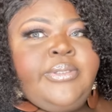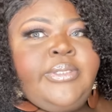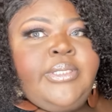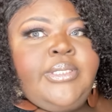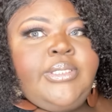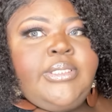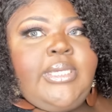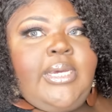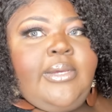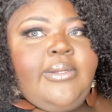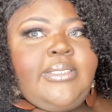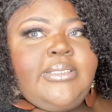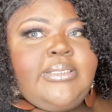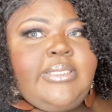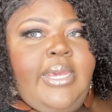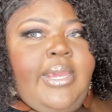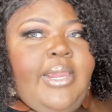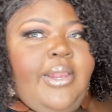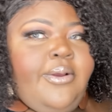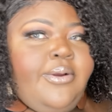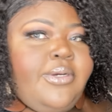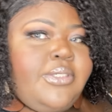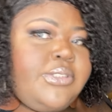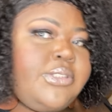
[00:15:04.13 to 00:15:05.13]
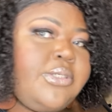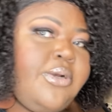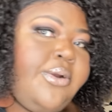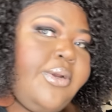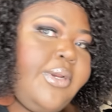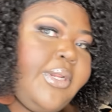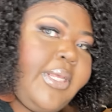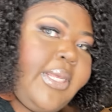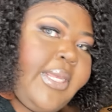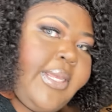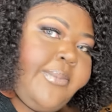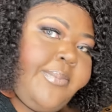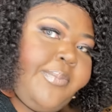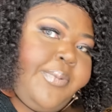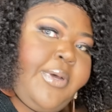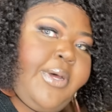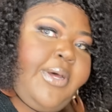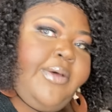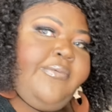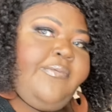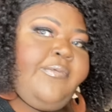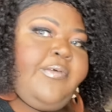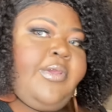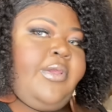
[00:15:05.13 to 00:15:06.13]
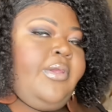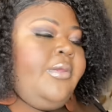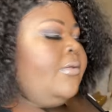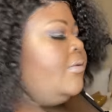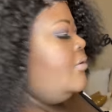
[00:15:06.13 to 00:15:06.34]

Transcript: y'all, this hair is starting to get puffy.